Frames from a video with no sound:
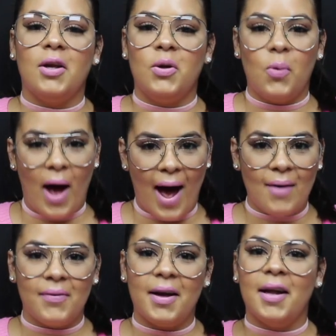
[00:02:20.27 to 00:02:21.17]
you
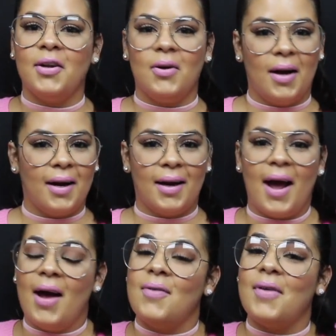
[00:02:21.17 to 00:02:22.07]
have it and you're not gonna
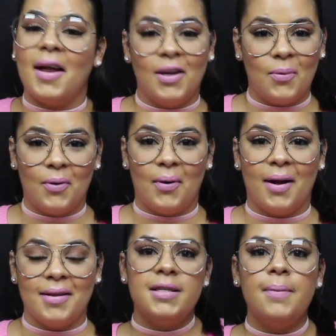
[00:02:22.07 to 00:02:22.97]
have any regrets.